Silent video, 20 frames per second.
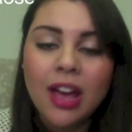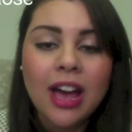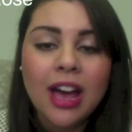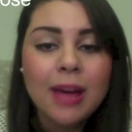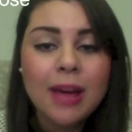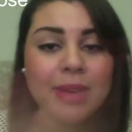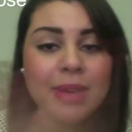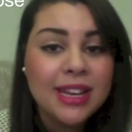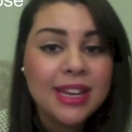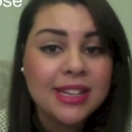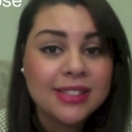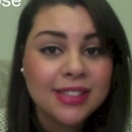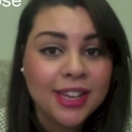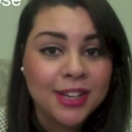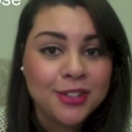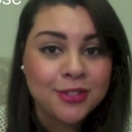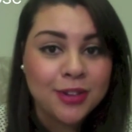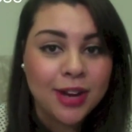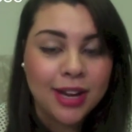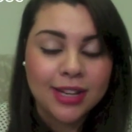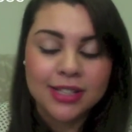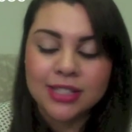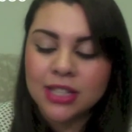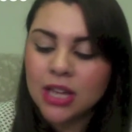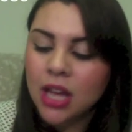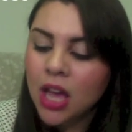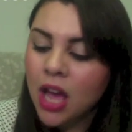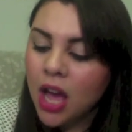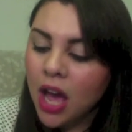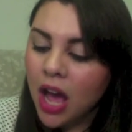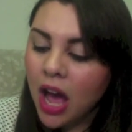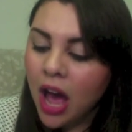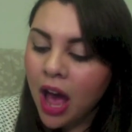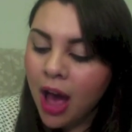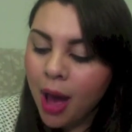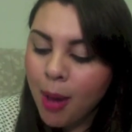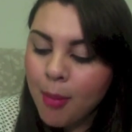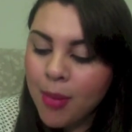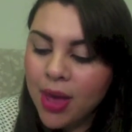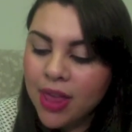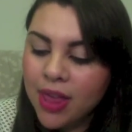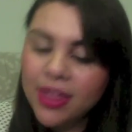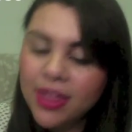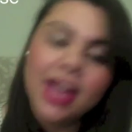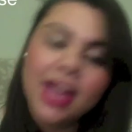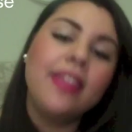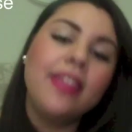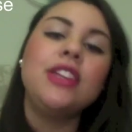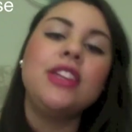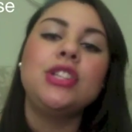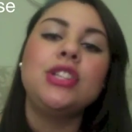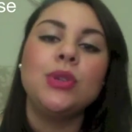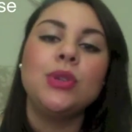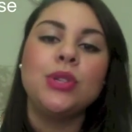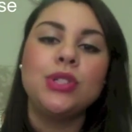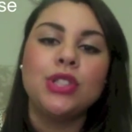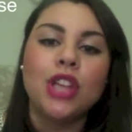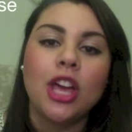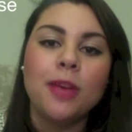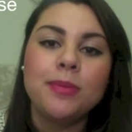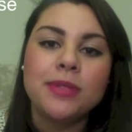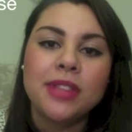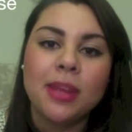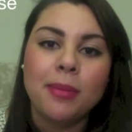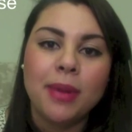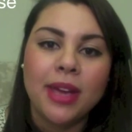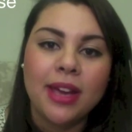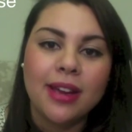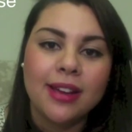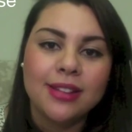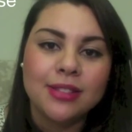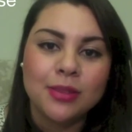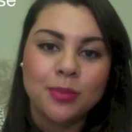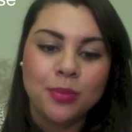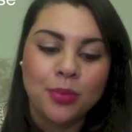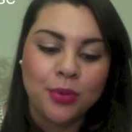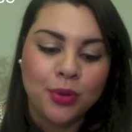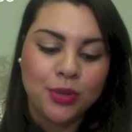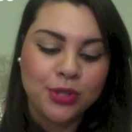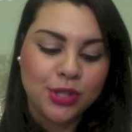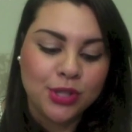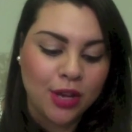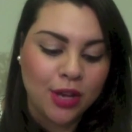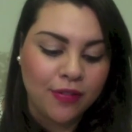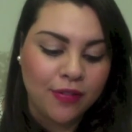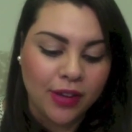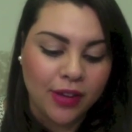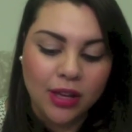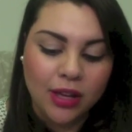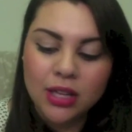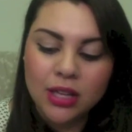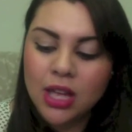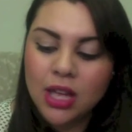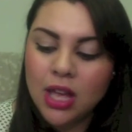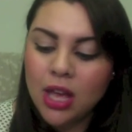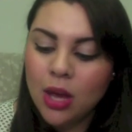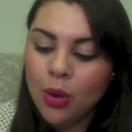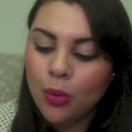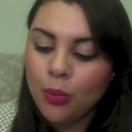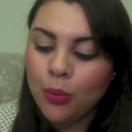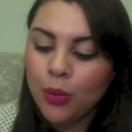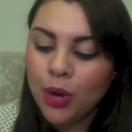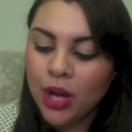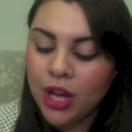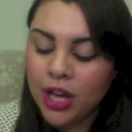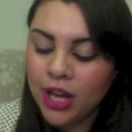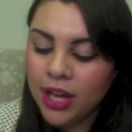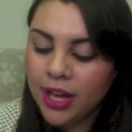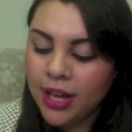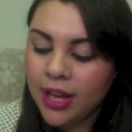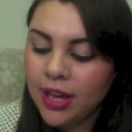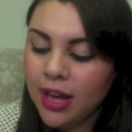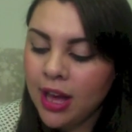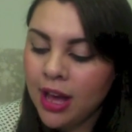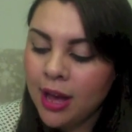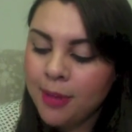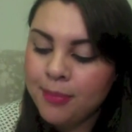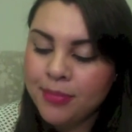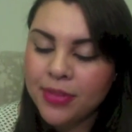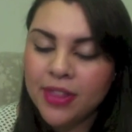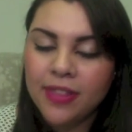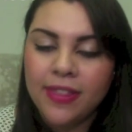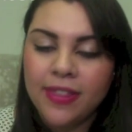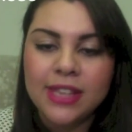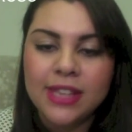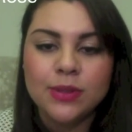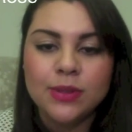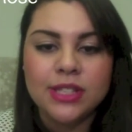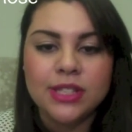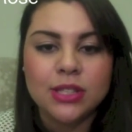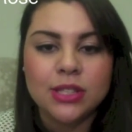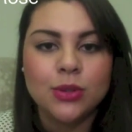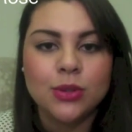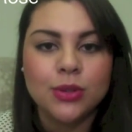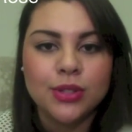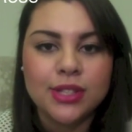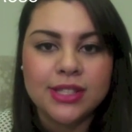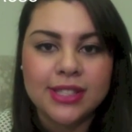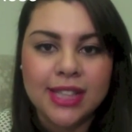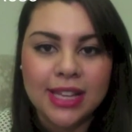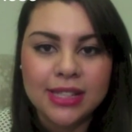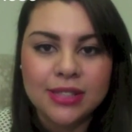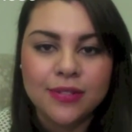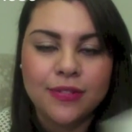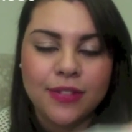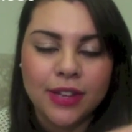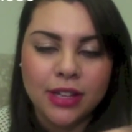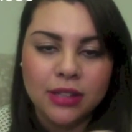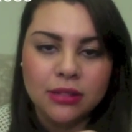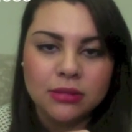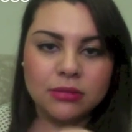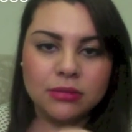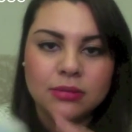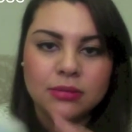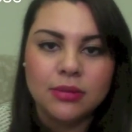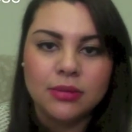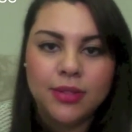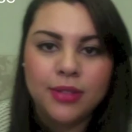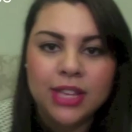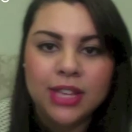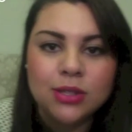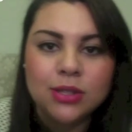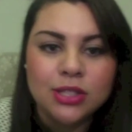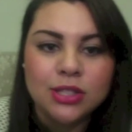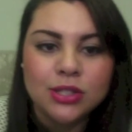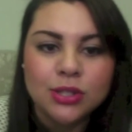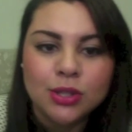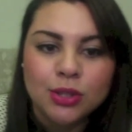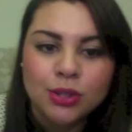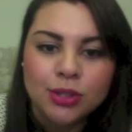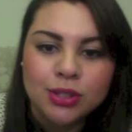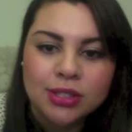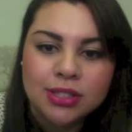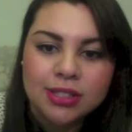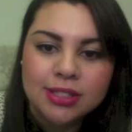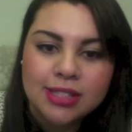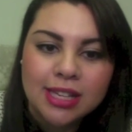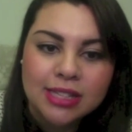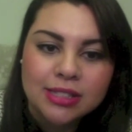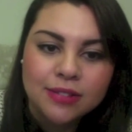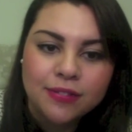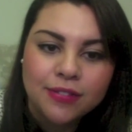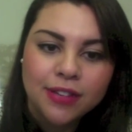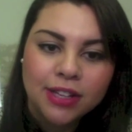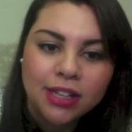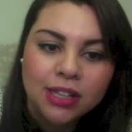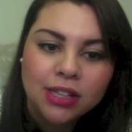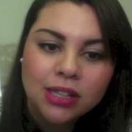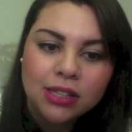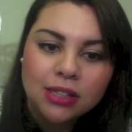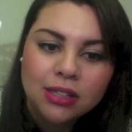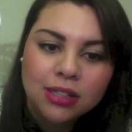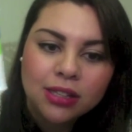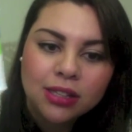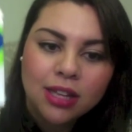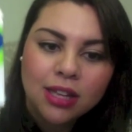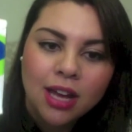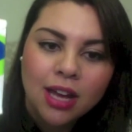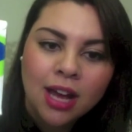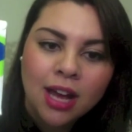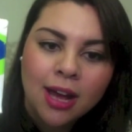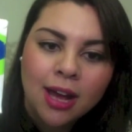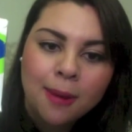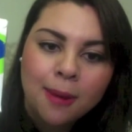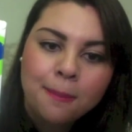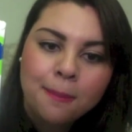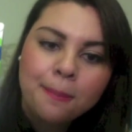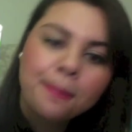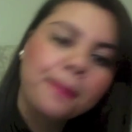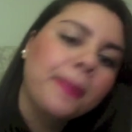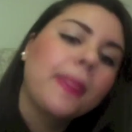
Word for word: I'm getting sidetracked. Um, the other two soaps that my cousin brought over were um, this, which is called Cetaphil. This, which is called Cetaphil. Um,